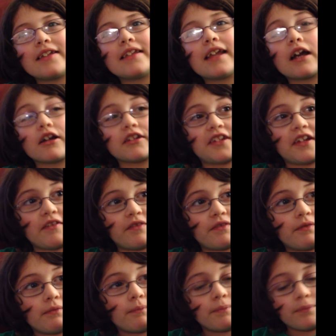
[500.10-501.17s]

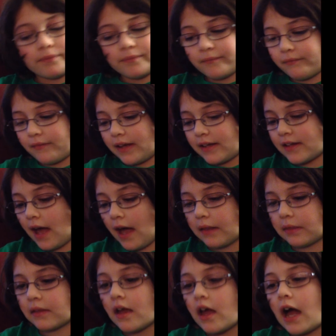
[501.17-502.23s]
narrative.
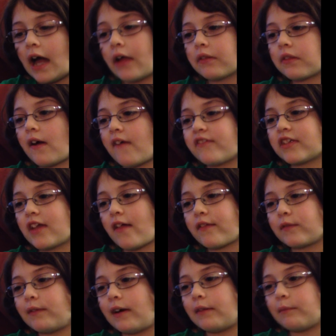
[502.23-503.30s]
Yes. I also have
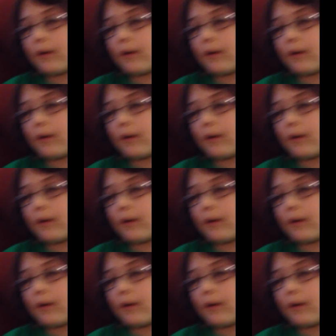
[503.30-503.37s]
another one